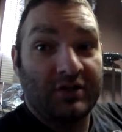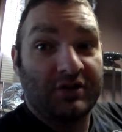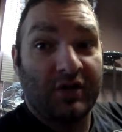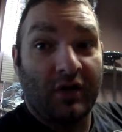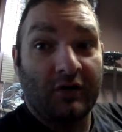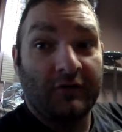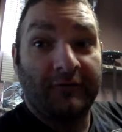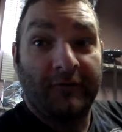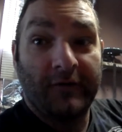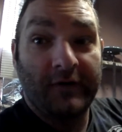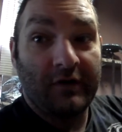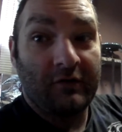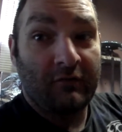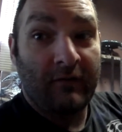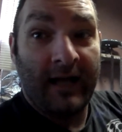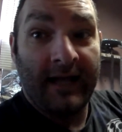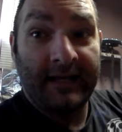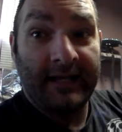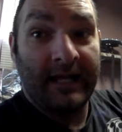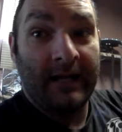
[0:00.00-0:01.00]
show for you
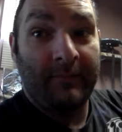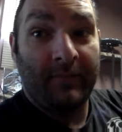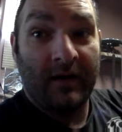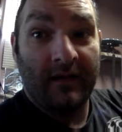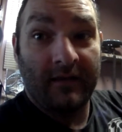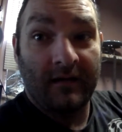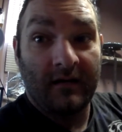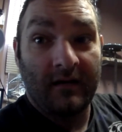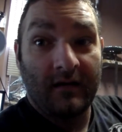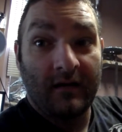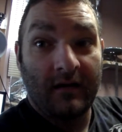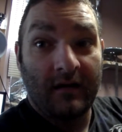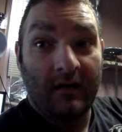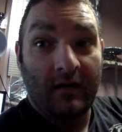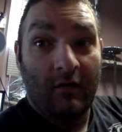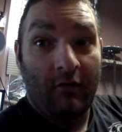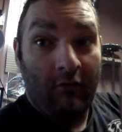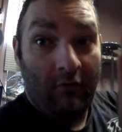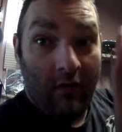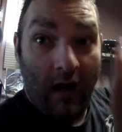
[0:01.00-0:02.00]
right there, brother.
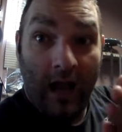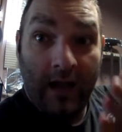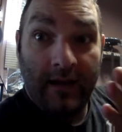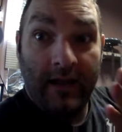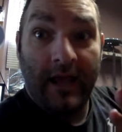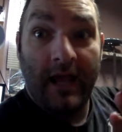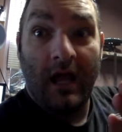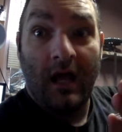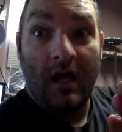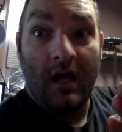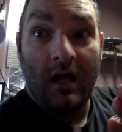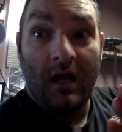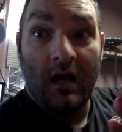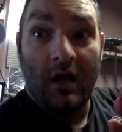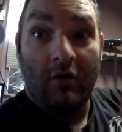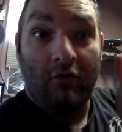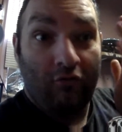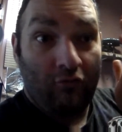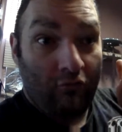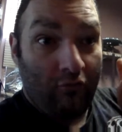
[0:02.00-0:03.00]
Right there.
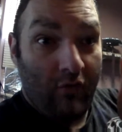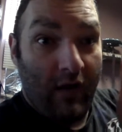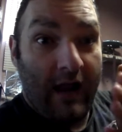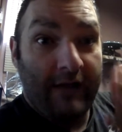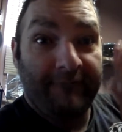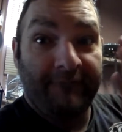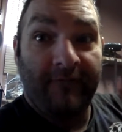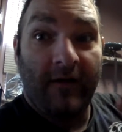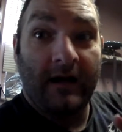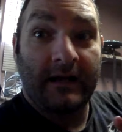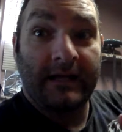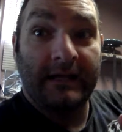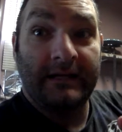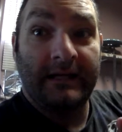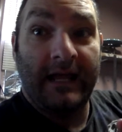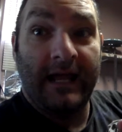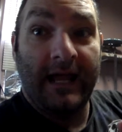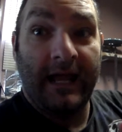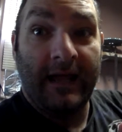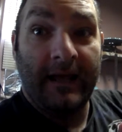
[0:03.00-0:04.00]
Right fucking
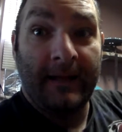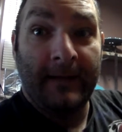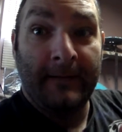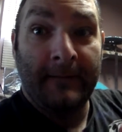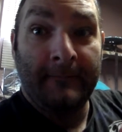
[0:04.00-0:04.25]
there.